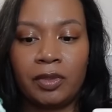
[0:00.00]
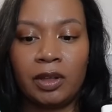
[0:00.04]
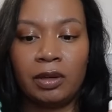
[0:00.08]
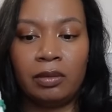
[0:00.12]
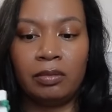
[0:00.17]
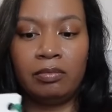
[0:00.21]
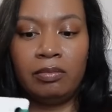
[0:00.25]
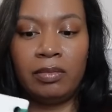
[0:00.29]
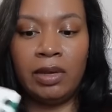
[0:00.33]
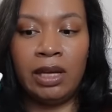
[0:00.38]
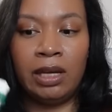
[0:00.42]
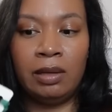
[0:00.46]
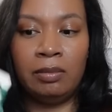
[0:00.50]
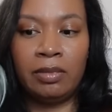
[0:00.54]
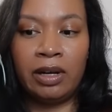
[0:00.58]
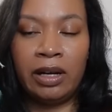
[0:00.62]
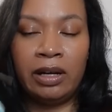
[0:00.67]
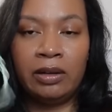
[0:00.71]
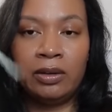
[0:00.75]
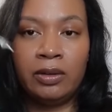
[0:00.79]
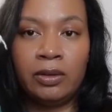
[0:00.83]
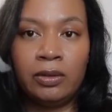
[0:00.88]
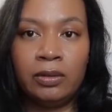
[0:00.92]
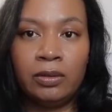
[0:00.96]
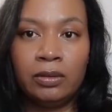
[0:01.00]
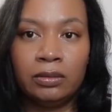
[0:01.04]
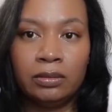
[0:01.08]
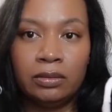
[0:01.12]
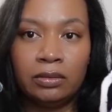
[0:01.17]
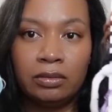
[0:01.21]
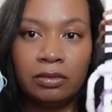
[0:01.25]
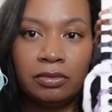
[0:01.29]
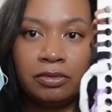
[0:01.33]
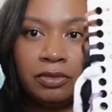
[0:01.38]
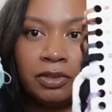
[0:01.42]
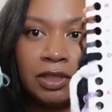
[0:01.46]
made my own
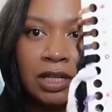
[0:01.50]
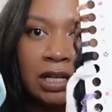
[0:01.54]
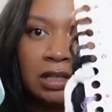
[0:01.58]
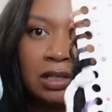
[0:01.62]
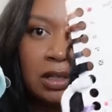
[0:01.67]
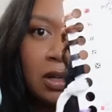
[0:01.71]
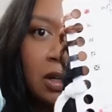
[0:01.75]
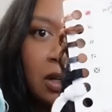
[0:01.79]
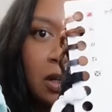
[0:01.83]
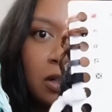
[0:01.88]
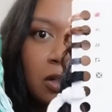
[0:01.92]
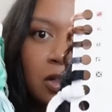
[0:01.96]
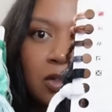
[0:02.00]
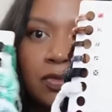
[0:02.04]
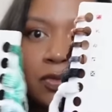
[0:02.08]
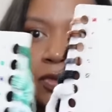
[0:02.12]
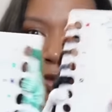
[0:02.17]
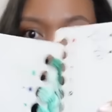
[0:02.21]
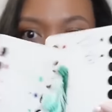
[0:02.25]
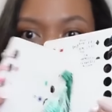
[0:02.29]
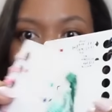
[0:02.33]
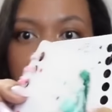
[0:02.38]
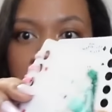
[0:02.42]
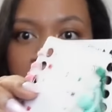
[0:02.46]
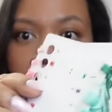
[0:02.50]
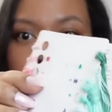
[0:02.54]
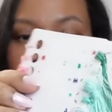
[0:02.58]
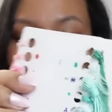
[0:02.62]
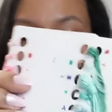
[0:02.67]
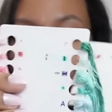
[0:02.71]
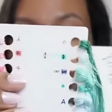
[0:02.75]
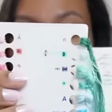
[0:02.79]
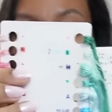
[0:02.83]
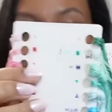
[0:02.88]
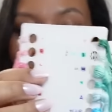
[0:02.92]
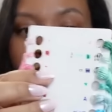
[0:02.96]
floss cards for it.
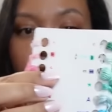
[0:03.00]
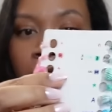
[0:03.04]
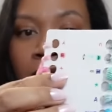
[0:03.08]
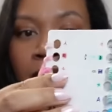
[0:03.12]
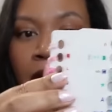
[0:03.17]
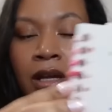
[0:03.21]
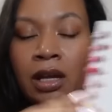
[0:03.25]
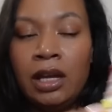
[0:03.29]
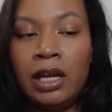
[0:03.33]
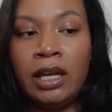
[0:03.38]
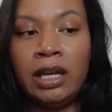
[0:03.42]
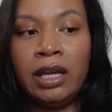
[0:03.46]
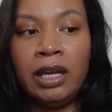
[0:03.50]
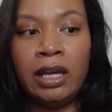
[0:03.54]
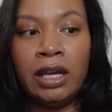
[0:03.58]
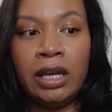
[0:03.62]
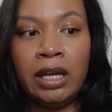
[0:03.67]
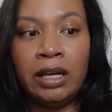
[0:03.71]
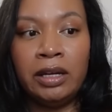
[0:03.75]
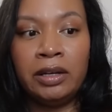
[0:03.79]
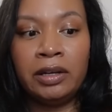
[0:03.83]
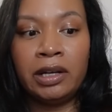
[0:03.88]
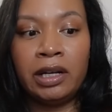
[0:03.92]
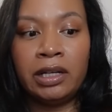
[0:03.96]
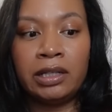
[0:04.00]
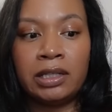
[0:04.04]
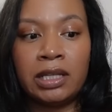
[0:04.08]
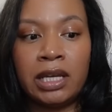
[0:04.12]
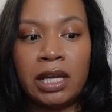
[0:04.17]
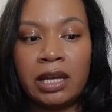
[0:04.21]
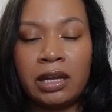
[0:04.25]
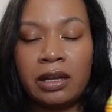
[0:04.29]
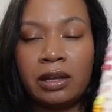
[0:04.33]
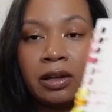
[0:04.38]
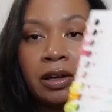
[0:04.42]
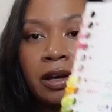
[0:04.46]
And I
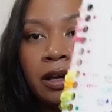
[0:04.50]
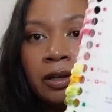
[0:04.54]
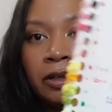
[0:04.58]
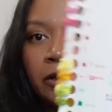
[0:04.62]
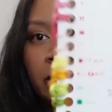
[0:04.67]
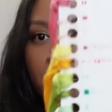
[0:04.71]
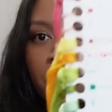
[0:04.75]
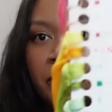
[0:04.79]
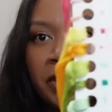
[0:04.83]
take a colored